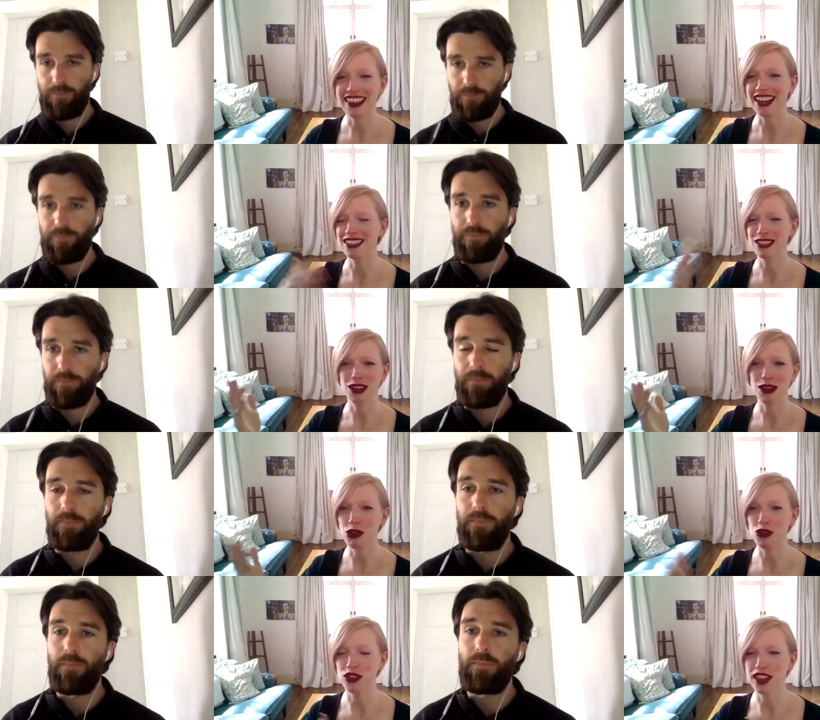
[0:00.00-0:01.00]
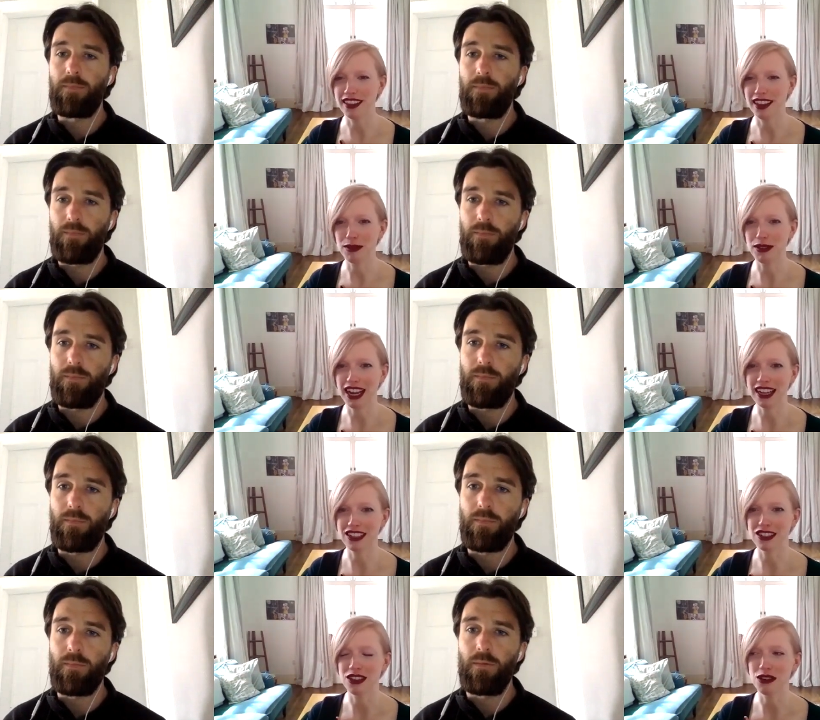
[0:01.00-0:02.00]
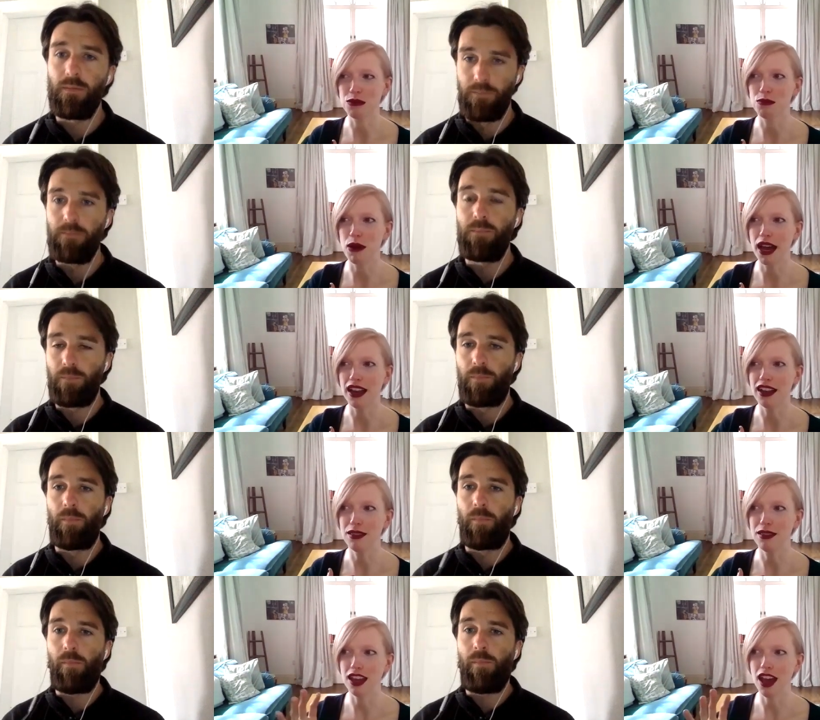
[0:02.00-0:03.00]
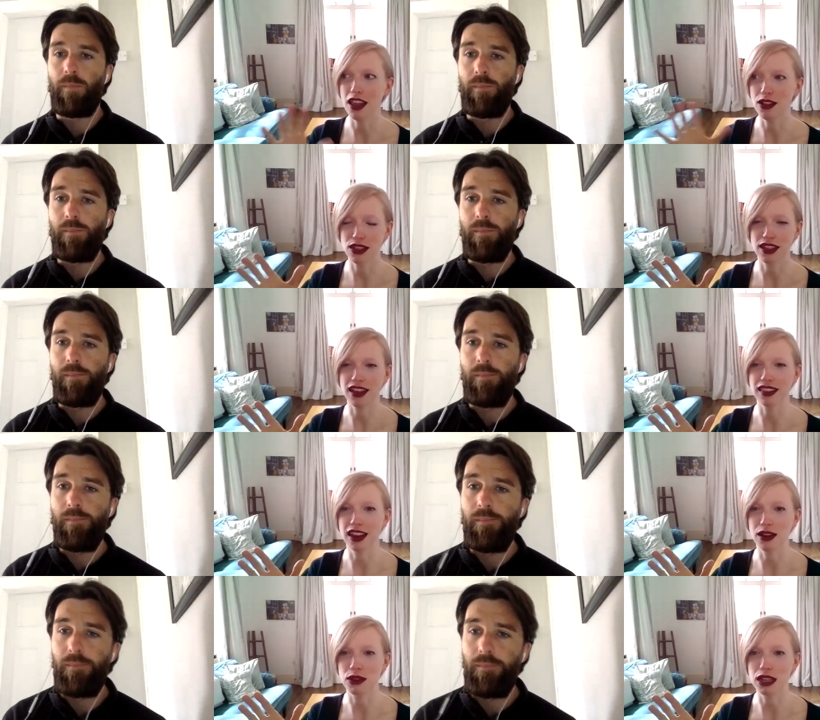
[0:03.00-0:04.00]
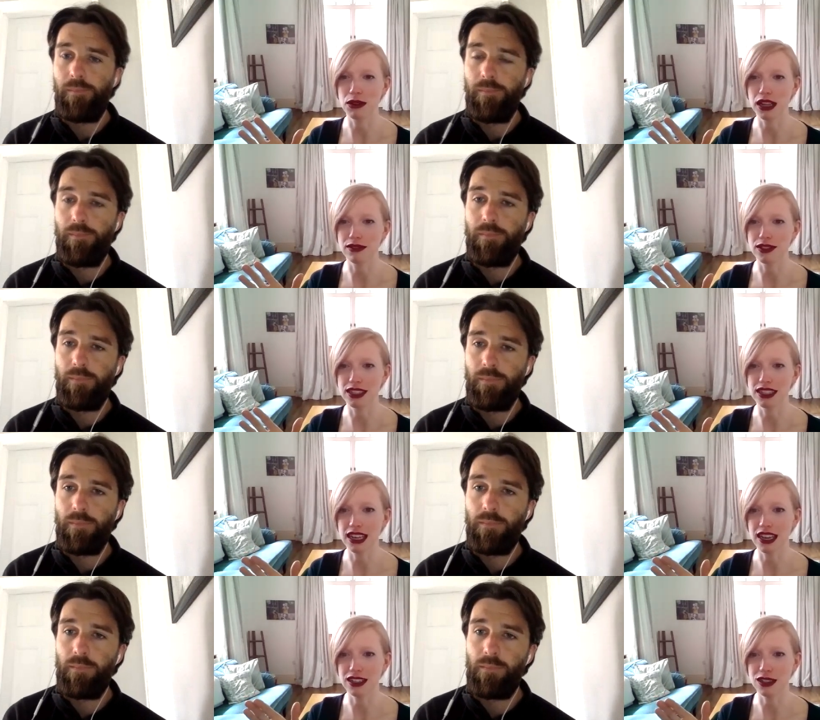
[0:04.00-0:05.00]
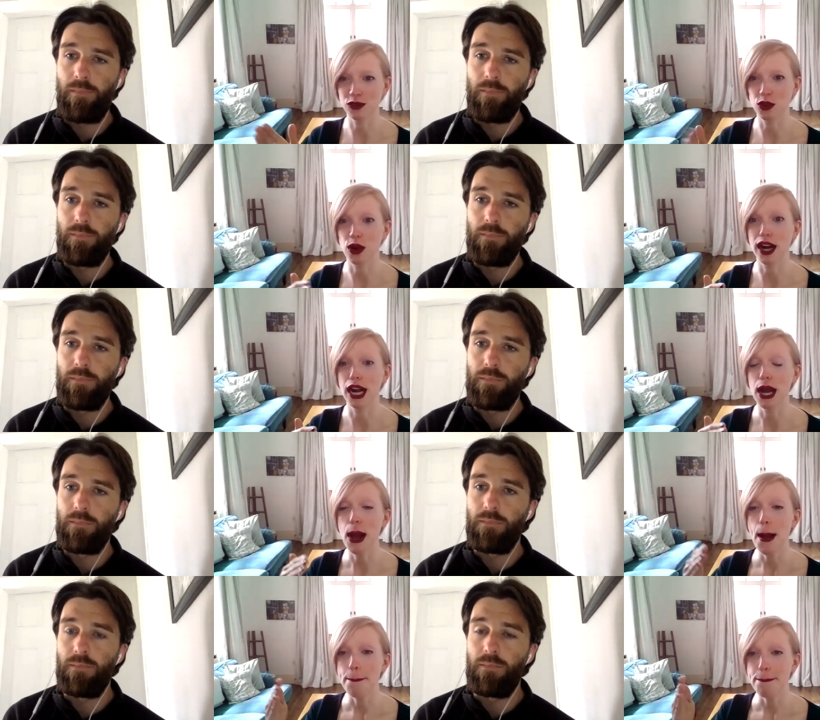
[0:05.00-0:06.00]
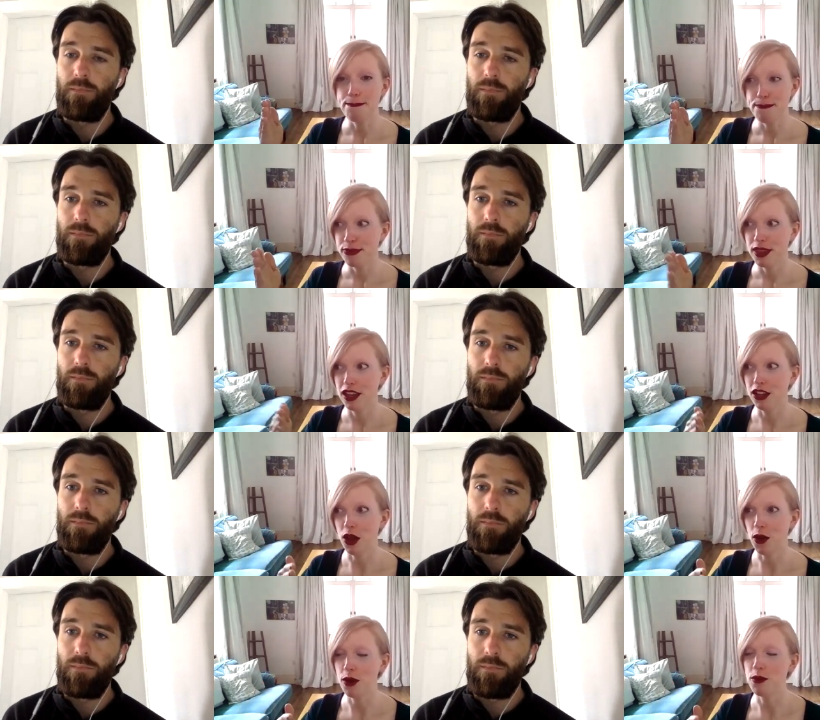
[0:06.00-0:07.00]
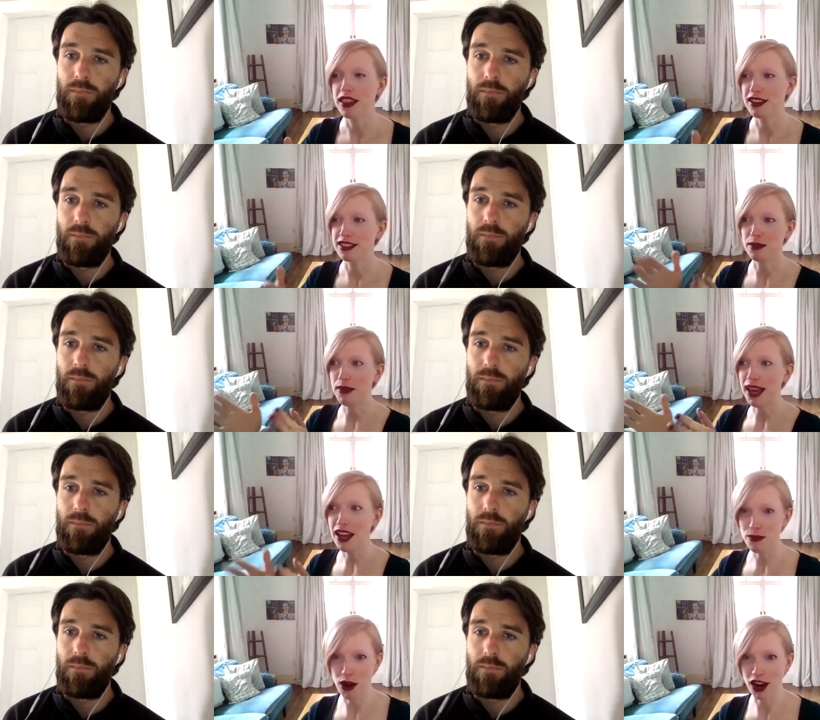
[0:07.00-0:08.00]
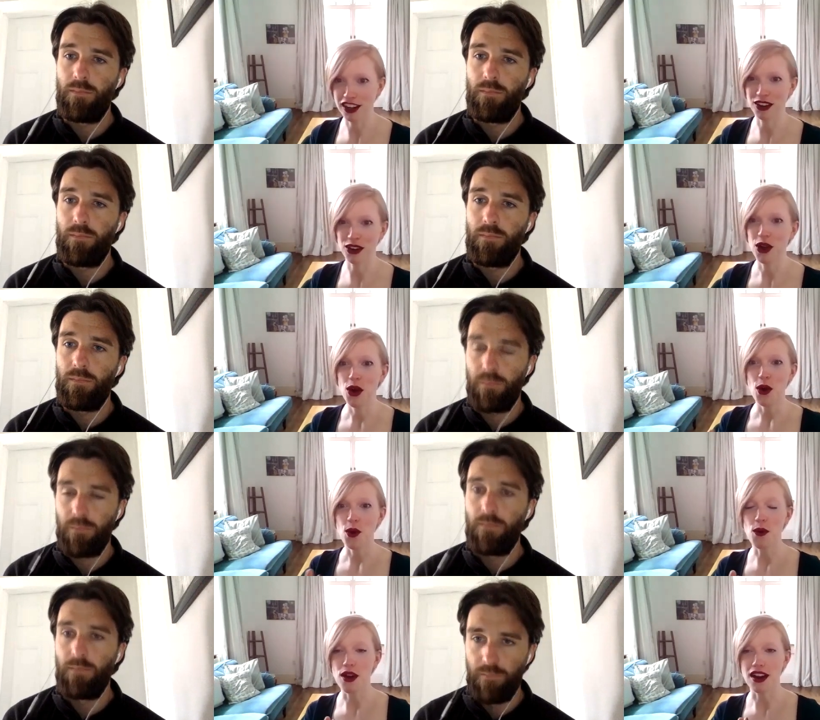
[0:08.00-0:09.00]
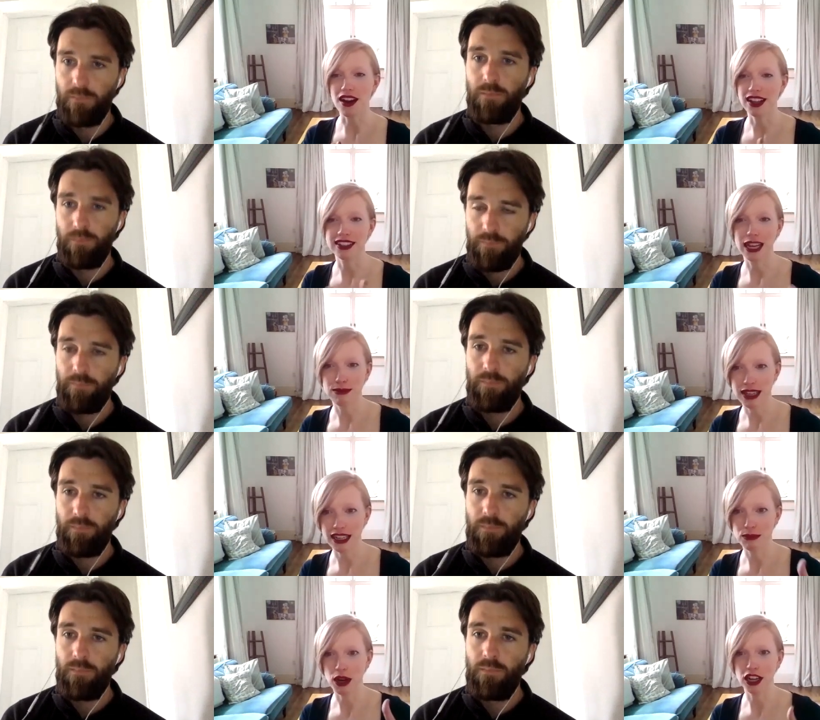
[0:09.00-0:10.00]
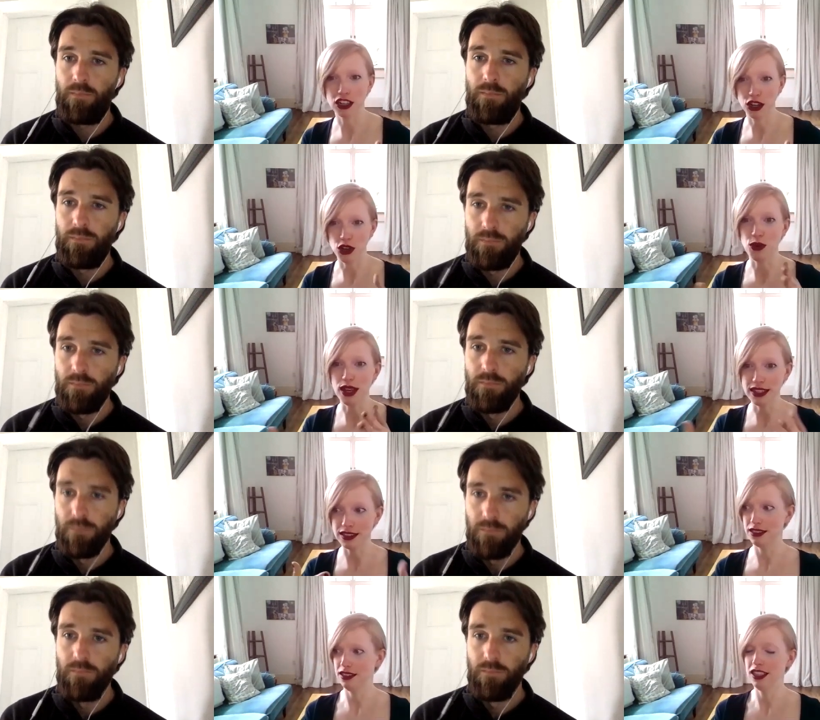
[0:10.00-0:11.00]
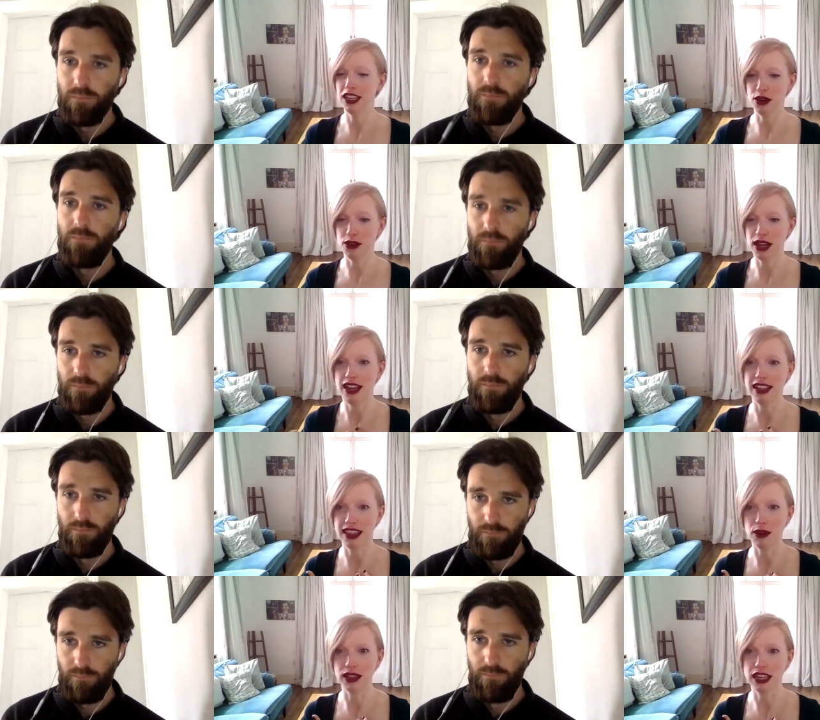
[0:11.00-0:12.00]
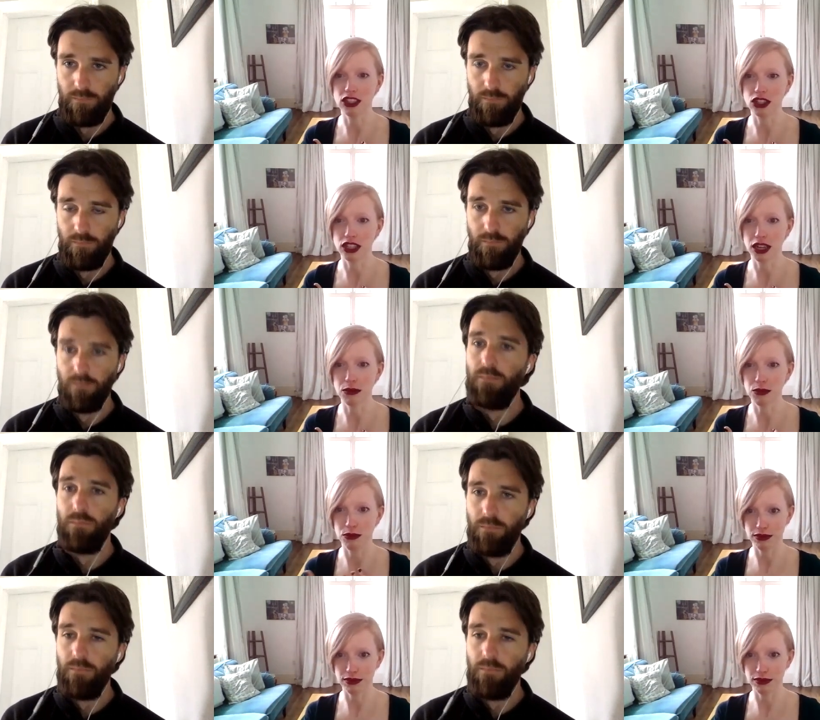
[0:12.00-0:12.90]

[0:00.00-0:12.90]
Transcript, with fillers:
Speaker 1: and that's a beautiful thing that I'm connected to. But the other thing that I really would love to see is for, you know, whether it's a male partner or a same-sex partner who is, you know, in that relationship